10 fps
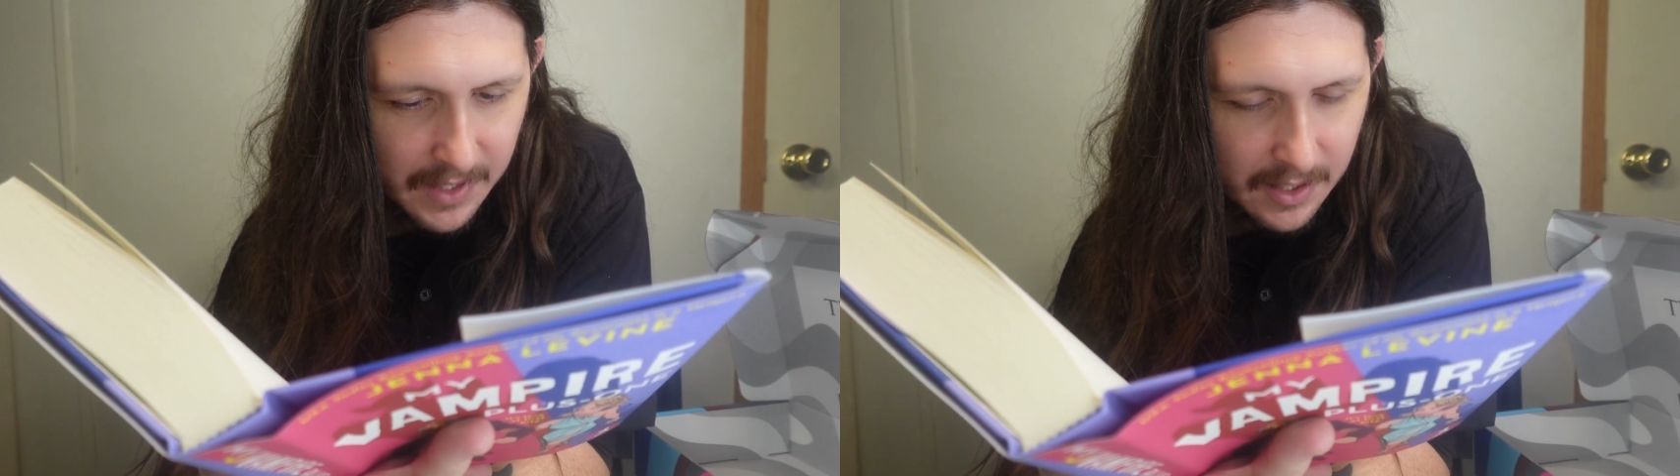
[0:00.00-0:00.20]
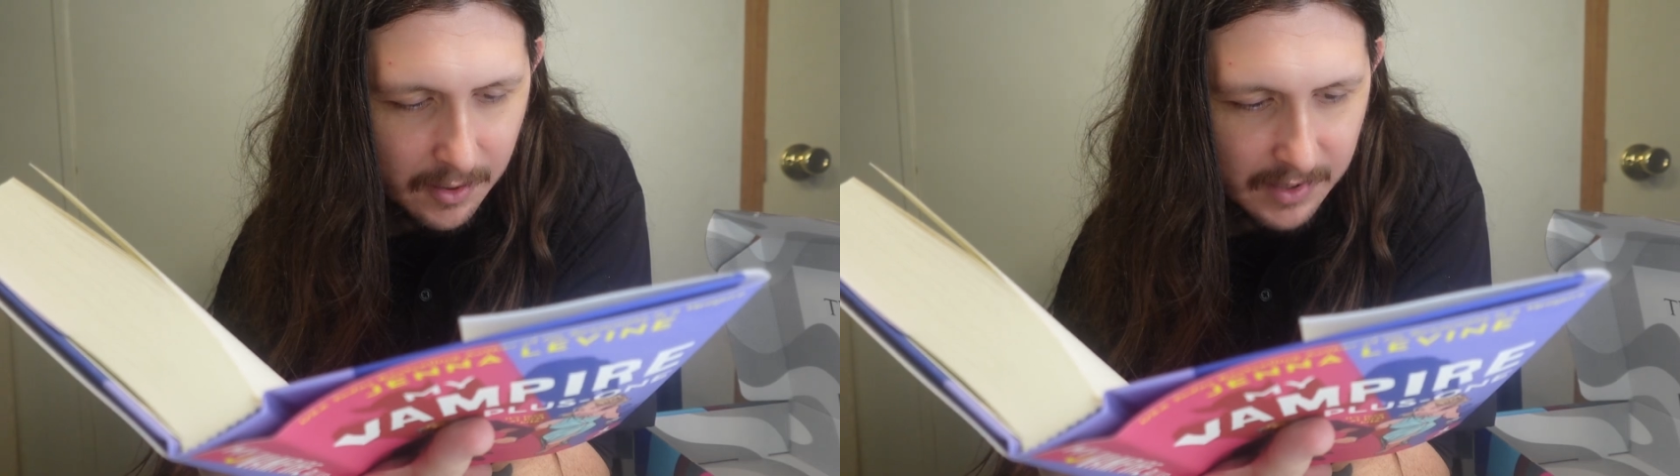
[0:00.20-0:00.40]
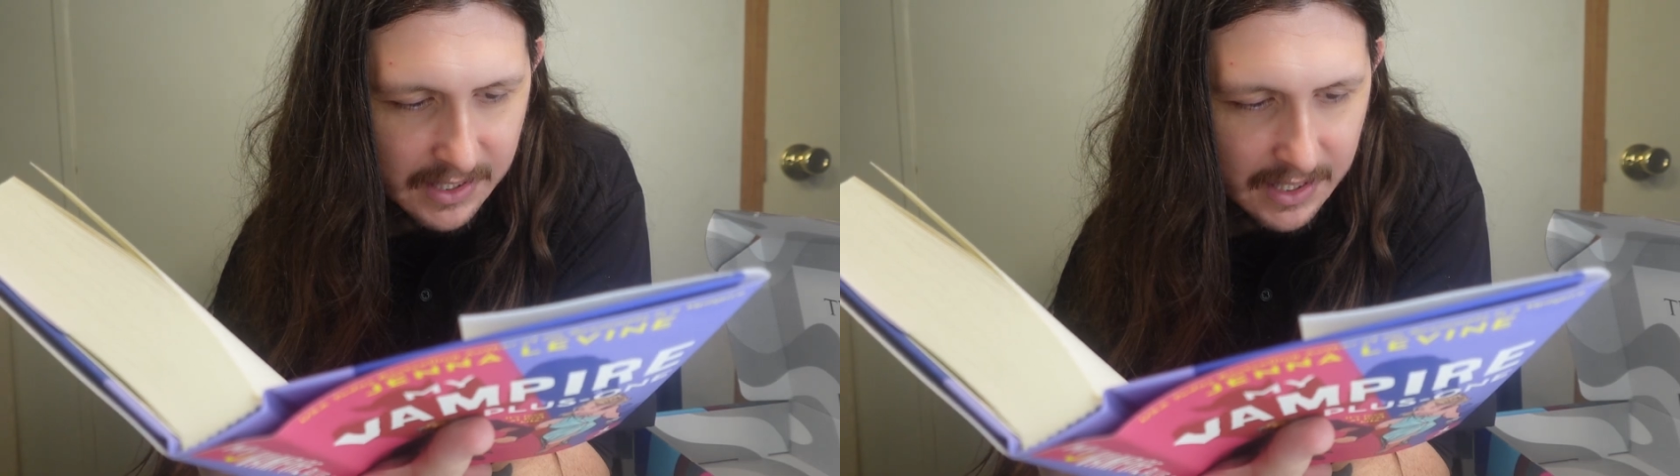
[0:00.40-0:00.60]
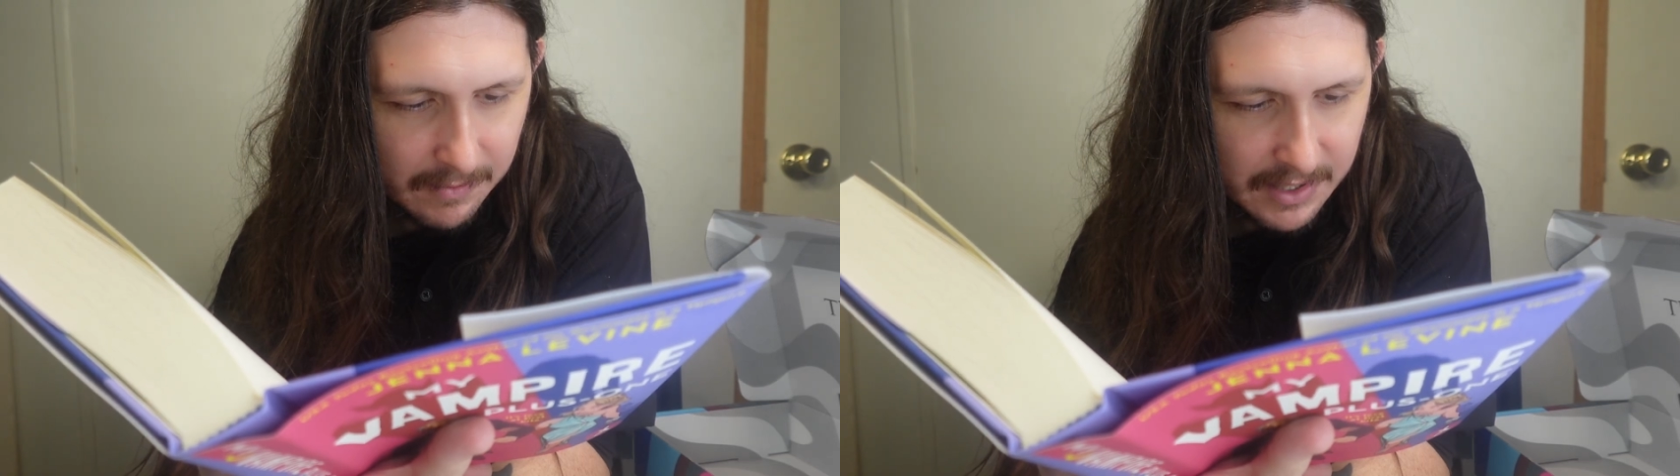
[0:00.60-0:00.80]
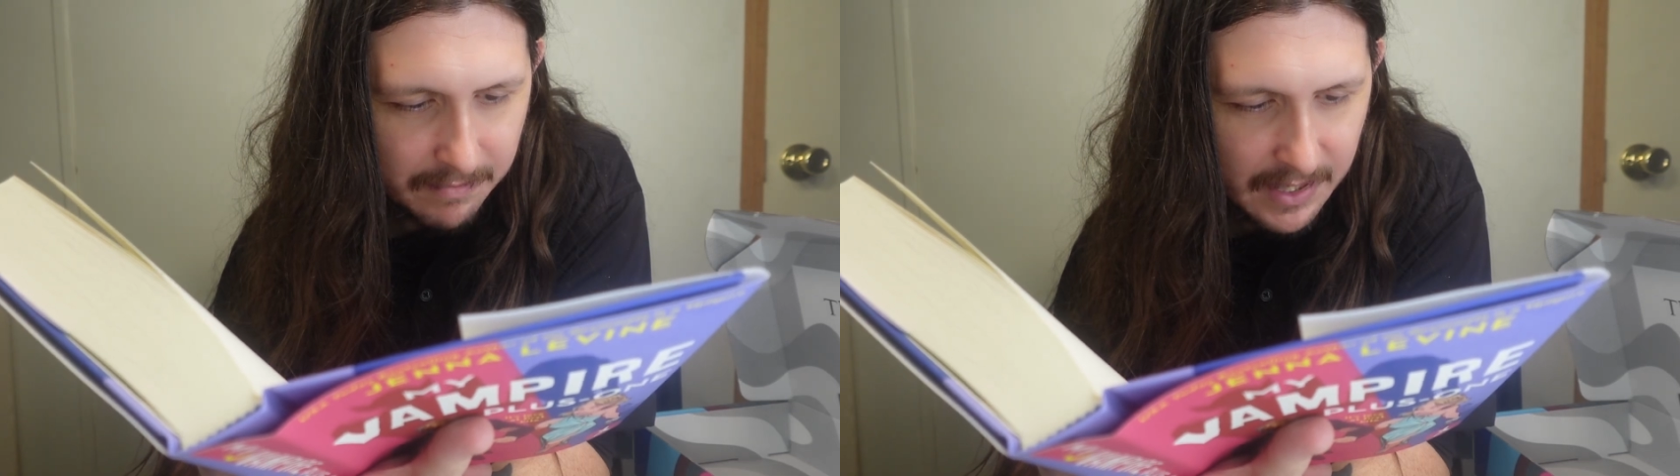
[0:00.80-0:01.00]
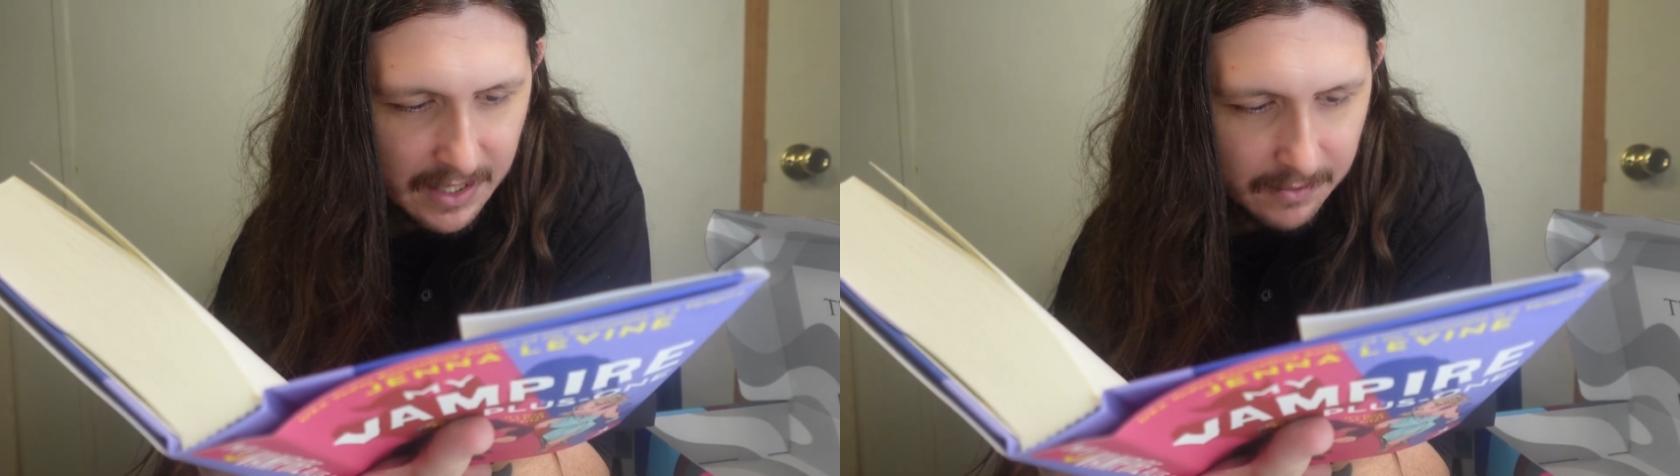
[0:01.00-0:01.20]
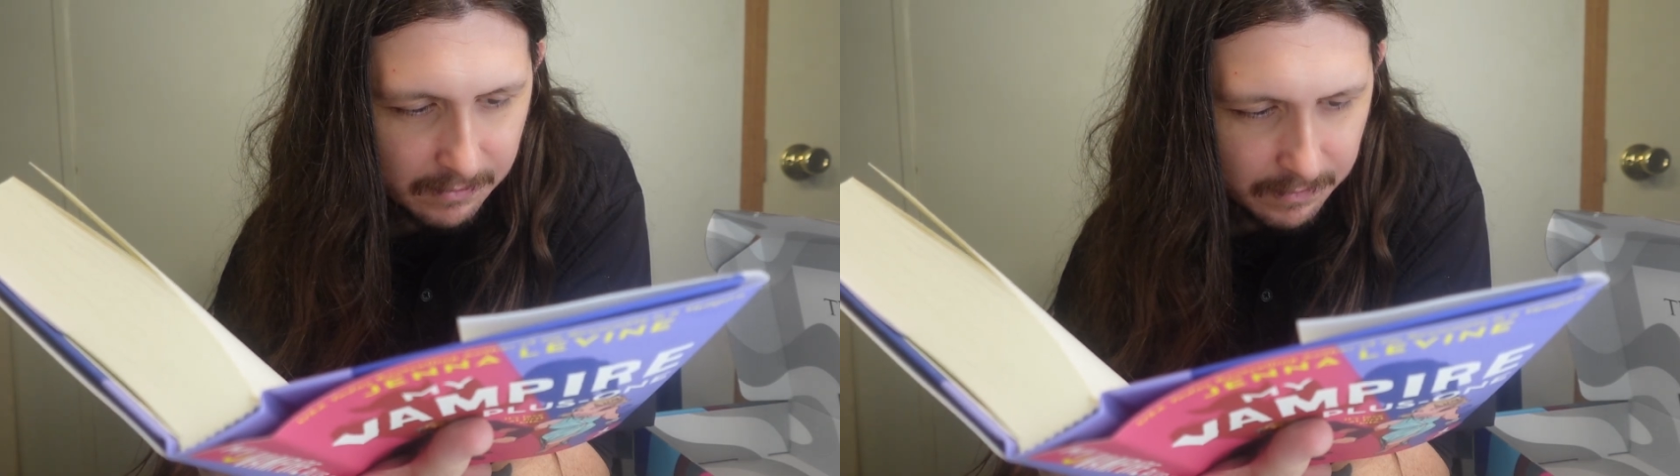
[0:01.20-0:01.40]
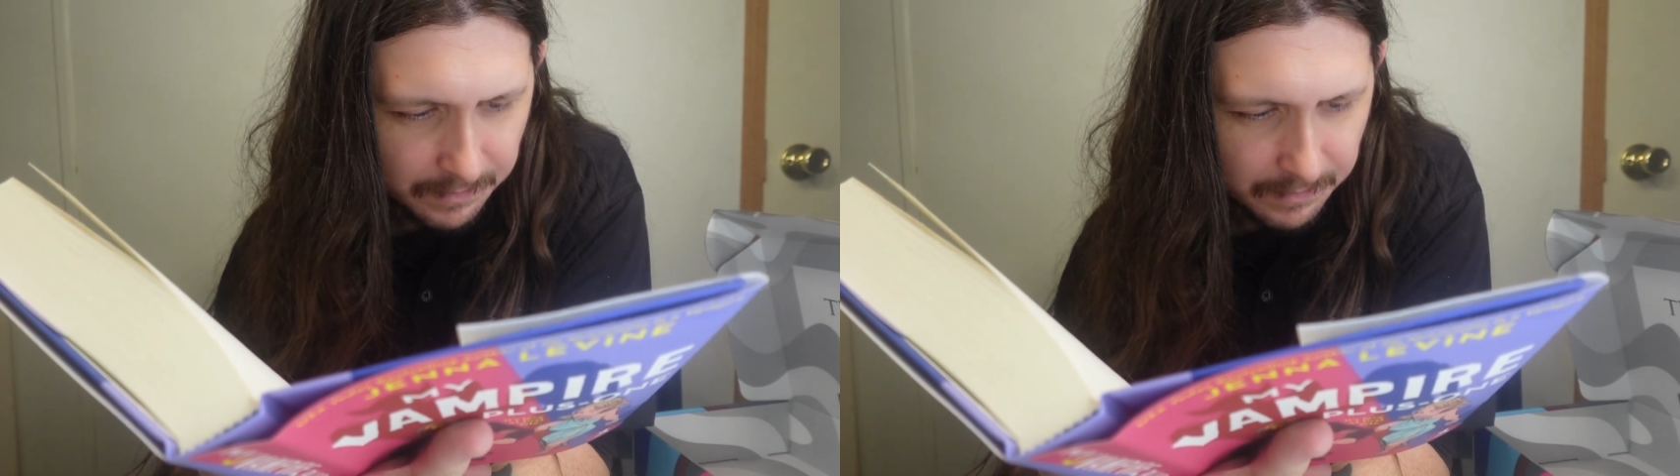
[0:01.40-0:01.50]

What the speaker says: human so much better.